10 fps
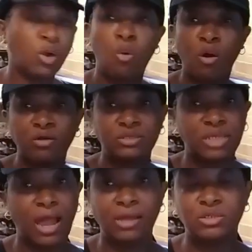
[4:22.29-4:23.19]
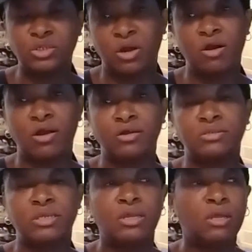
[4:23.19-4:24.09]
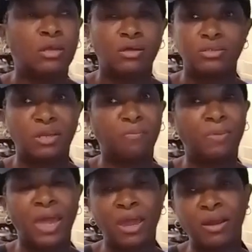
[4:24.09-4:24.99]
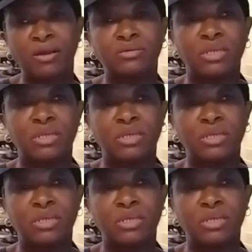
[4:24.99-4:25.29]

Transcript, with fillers: quart-sized jars, because they're pears.